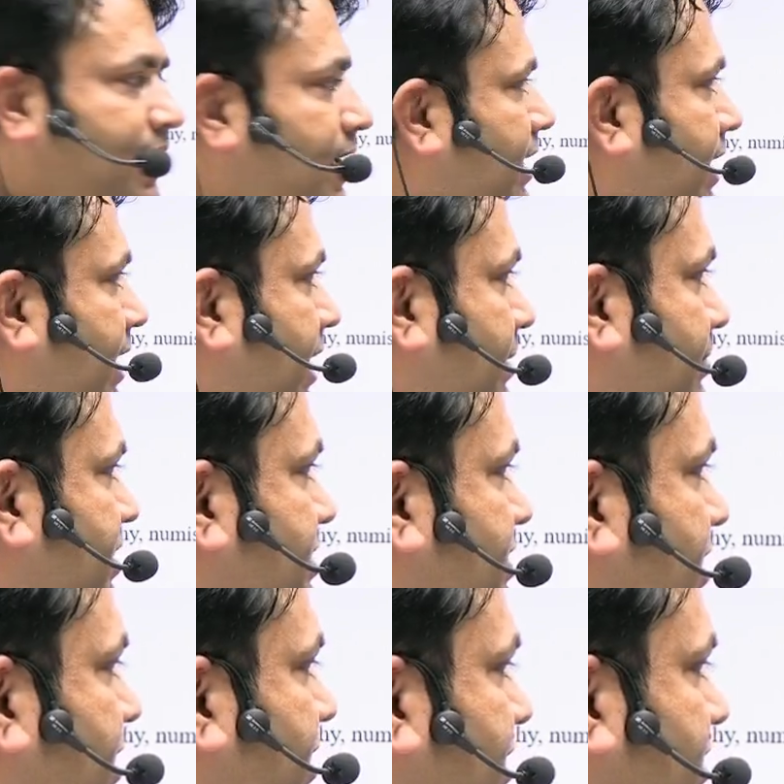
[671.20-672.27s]
it means that
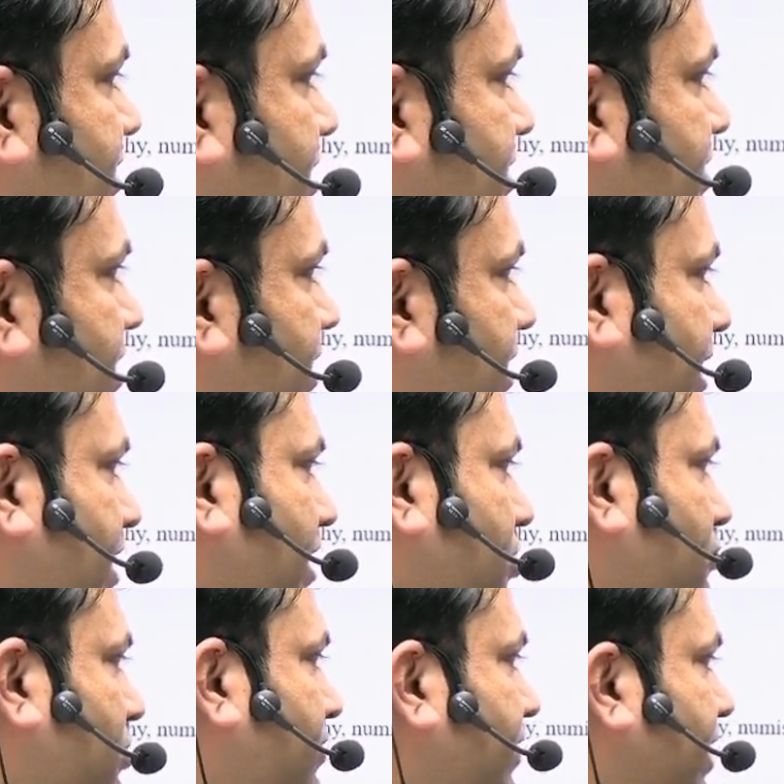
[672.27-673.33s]
in section A you will
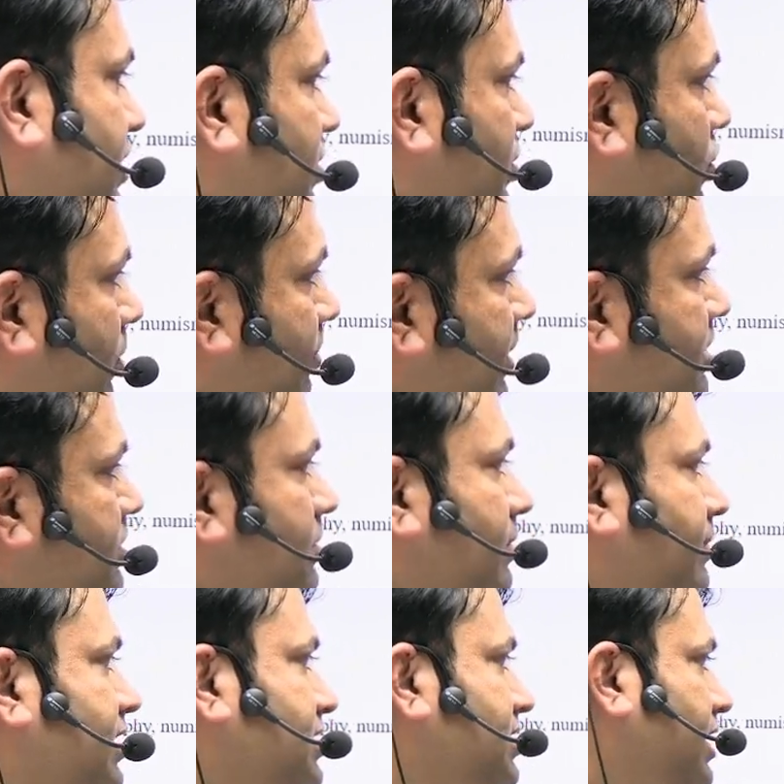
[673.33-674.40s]
find the topics from
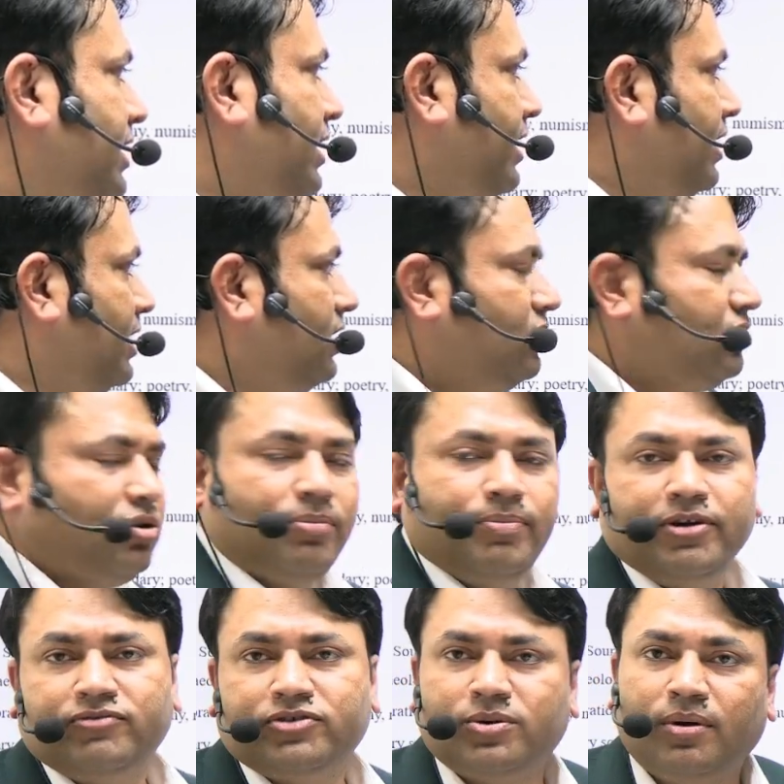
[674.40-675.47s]
ancient India, topics
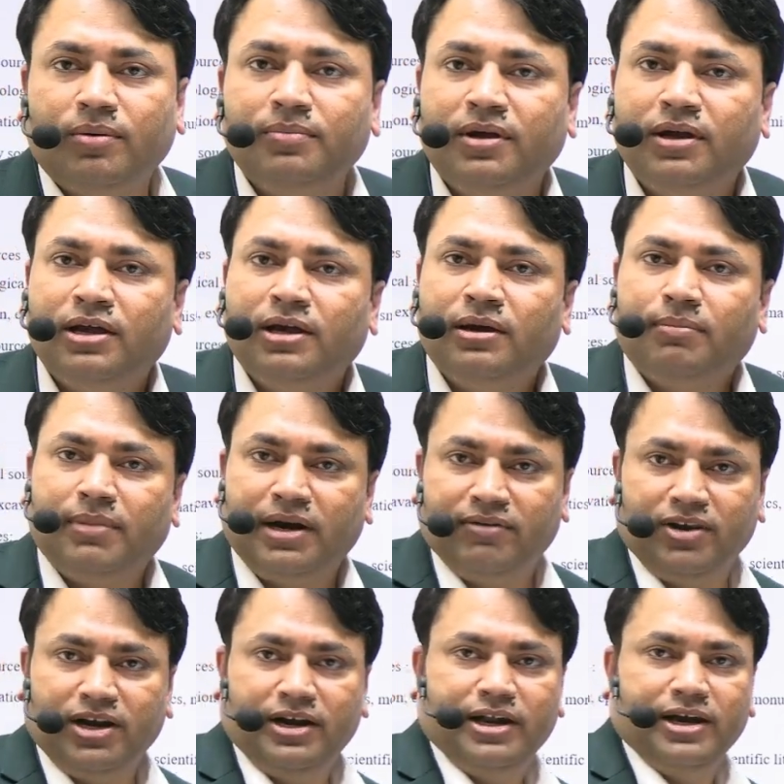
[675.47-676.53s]
from medieval
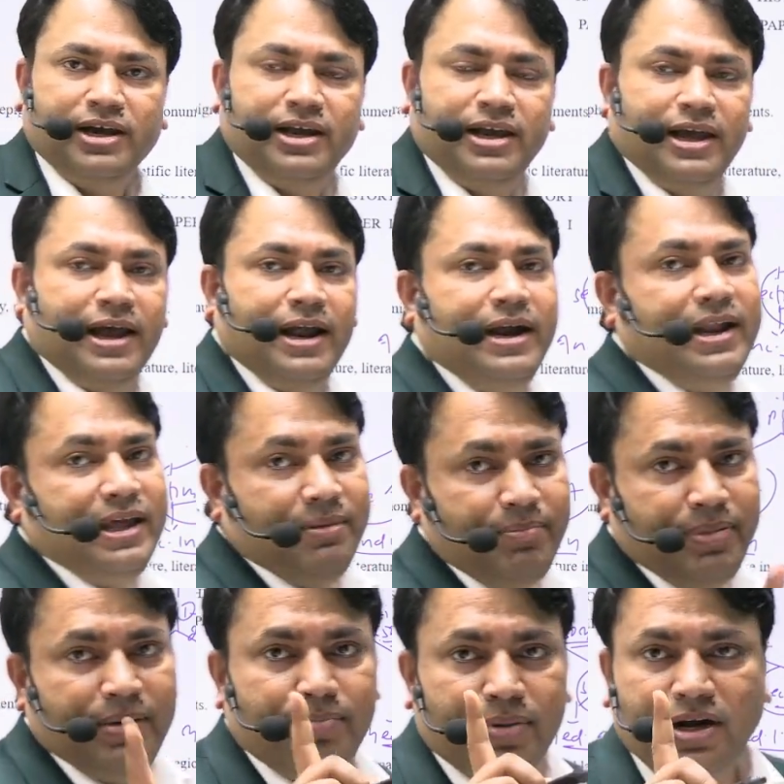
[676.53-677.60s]
India, and in
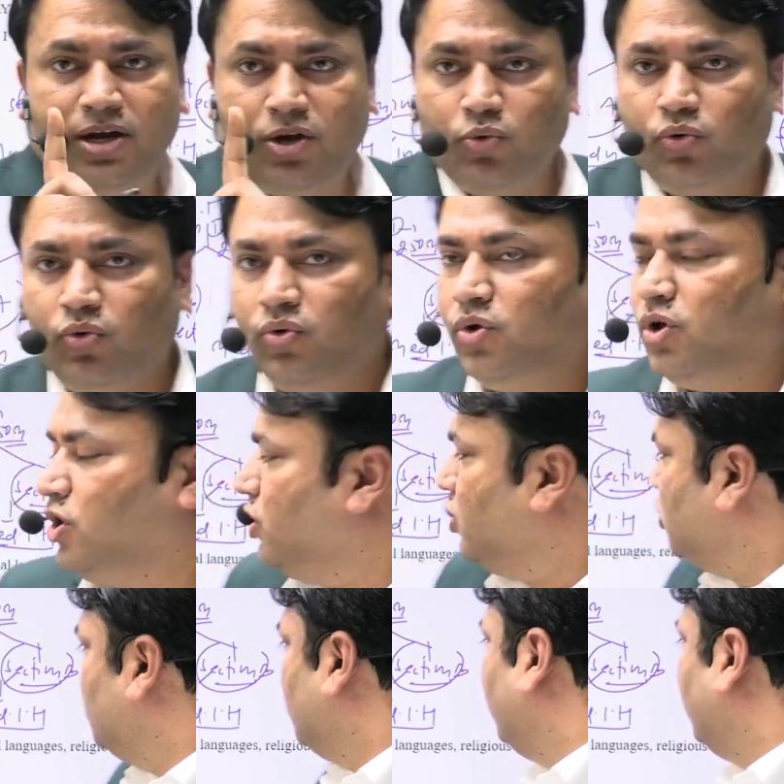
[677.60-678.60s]
paper 2 you will